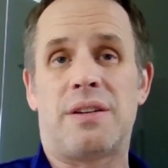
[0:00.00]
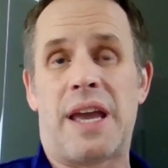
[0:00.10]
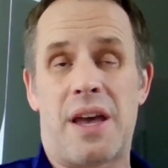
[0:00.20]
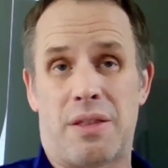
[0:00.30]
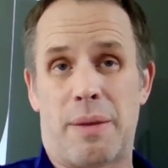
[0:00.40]

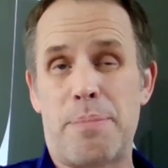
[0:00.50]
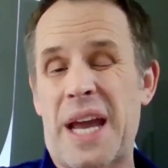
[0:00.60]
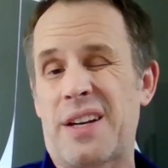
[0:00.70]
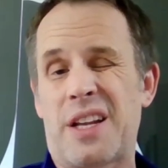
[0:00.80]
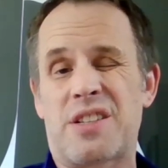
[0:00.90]
And the
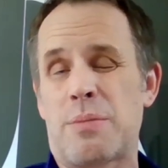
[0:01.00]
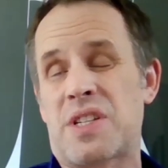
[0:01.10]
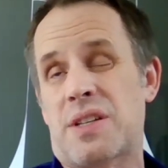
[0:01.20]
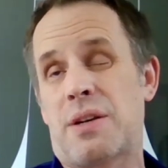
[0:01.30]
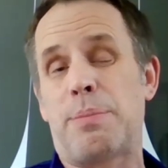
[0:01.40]

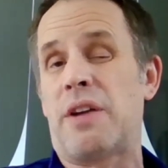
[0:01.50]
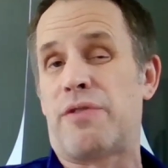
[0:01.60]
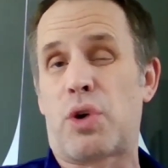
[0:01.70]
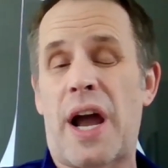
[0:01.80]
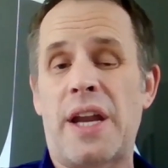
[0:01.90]
mechanisms could be a
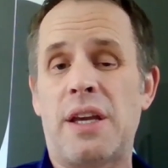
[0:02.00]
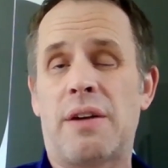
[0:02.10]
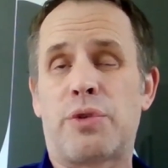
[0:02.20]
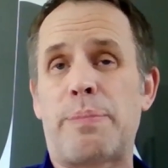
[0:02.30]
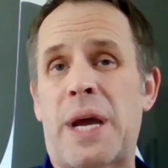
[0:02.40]
variety
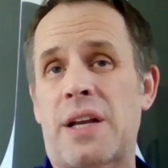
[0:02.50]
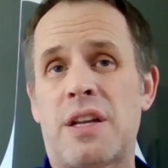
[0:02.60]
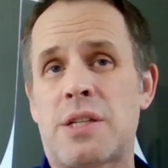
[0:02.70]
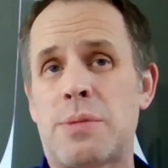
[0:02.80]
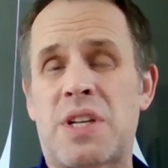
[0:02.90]
of
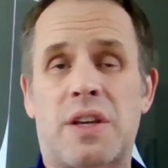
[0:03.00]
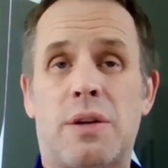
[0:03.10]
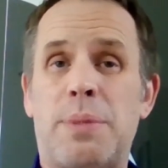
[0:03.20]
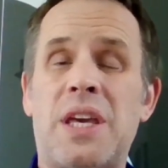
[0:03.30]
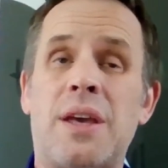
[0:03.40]
mechanisms. It
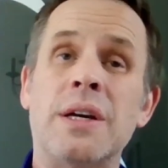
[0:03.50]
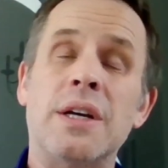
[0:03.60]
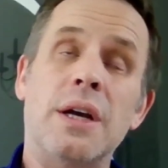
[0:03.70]
could be